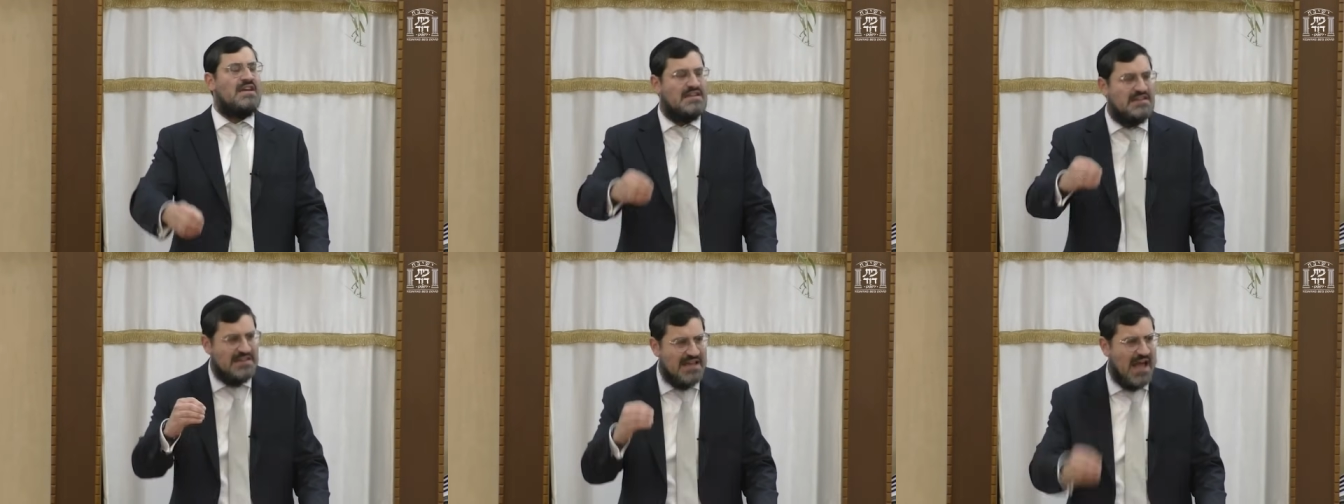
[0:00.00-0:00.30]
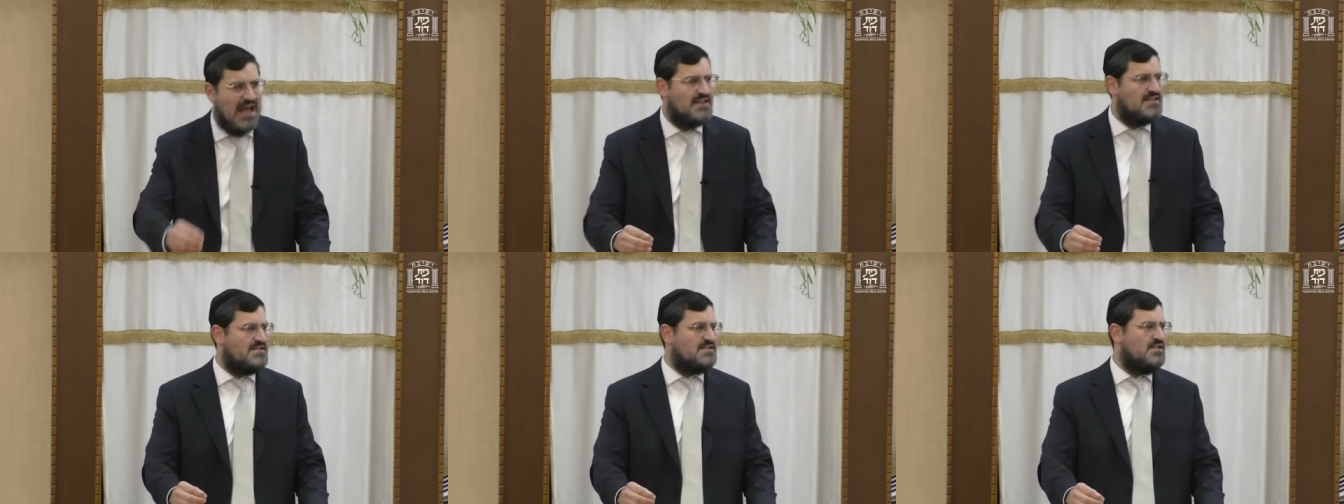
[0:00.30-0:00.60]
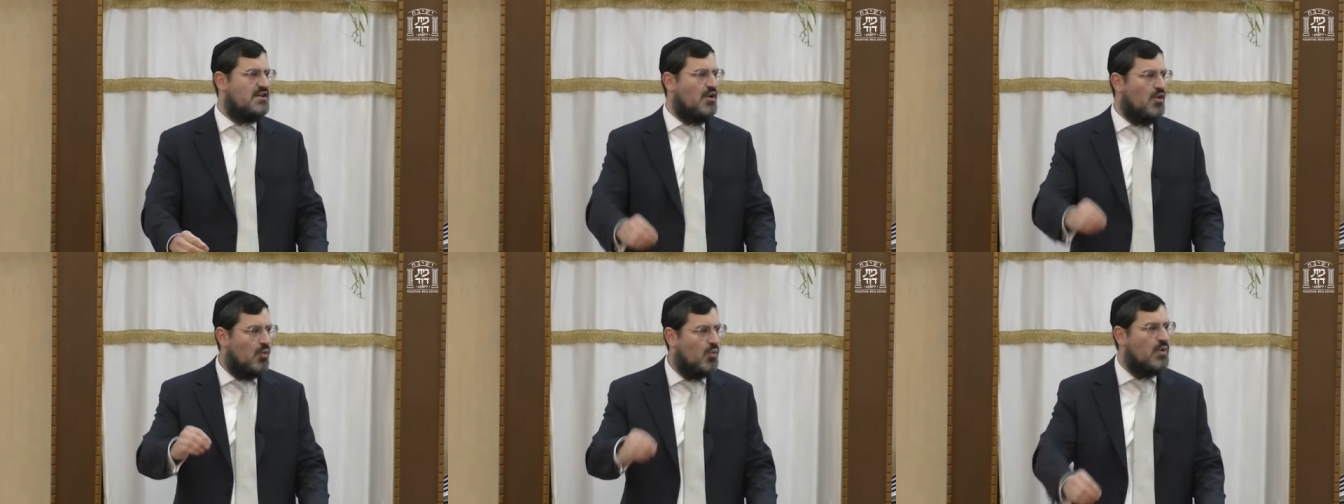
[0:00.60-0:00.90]

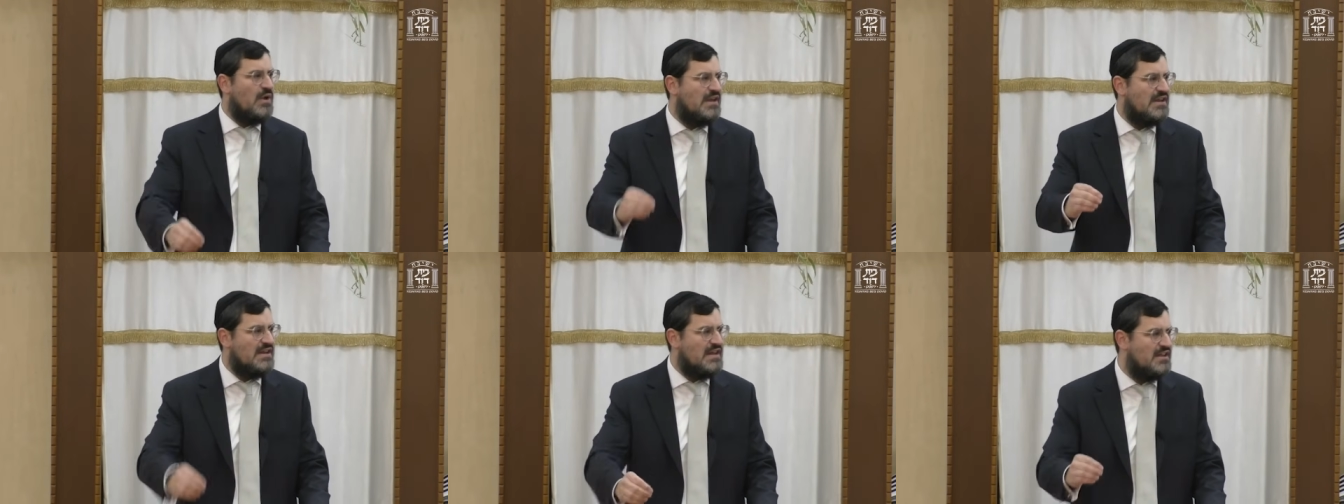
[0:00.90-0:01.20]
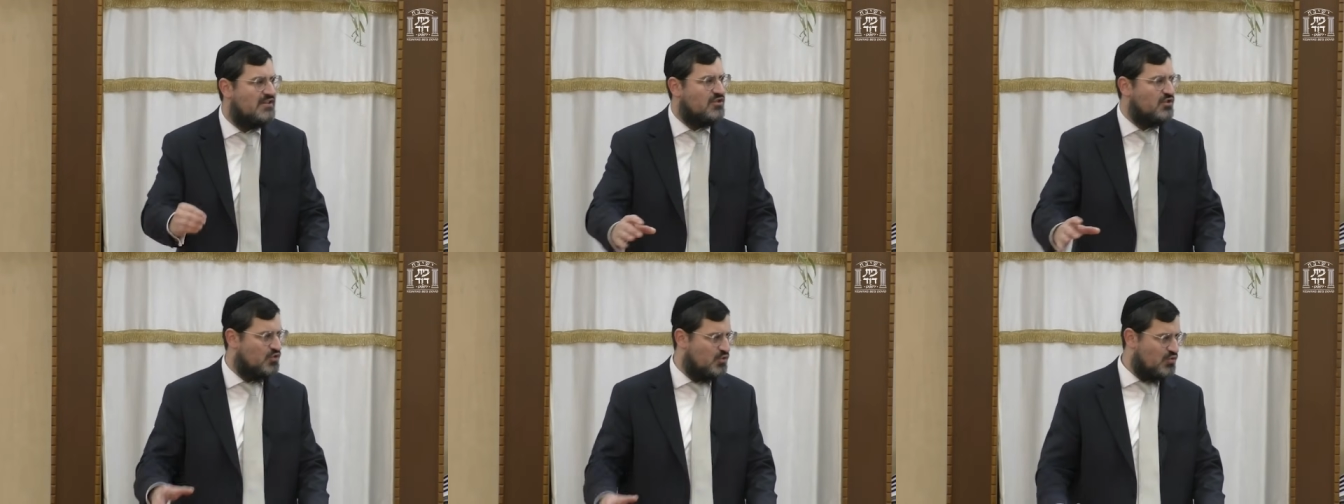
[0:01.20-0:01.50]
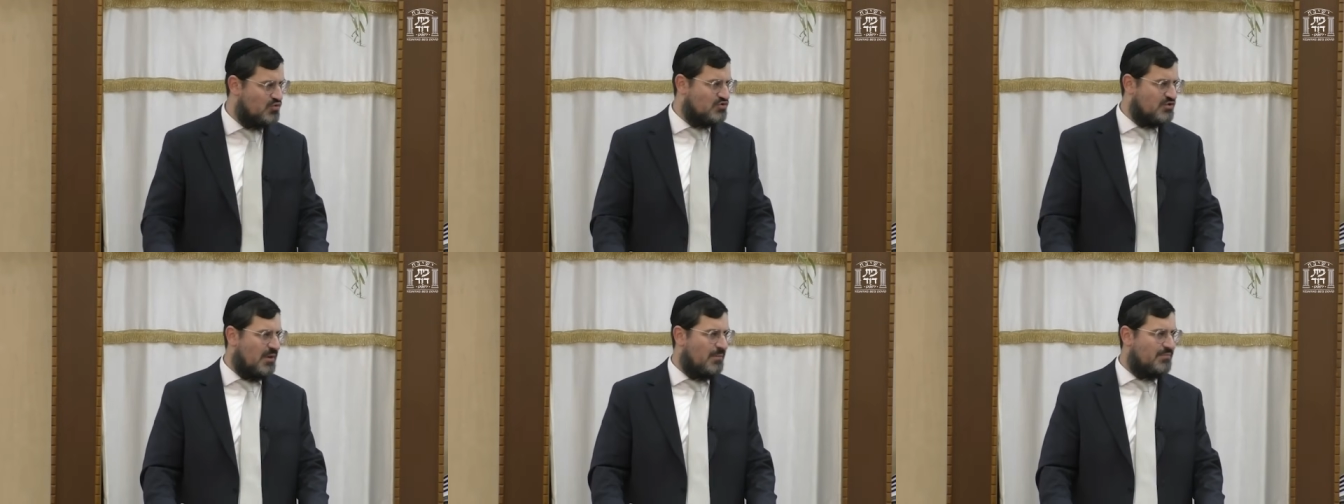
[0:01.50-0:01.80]
yes, we need to
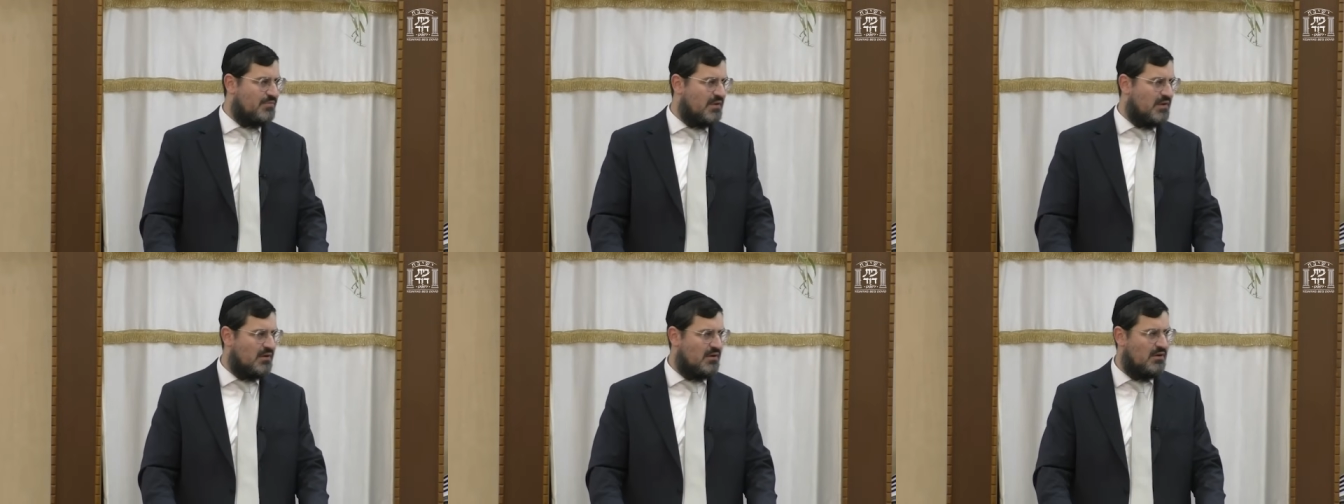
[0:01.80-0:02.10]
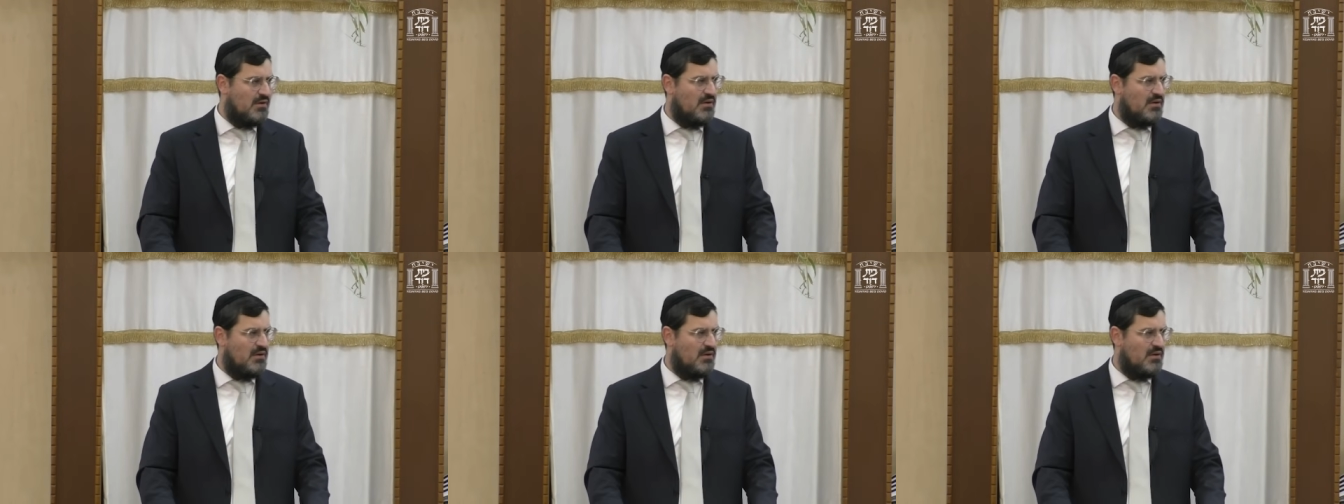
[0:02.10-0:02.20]
do something.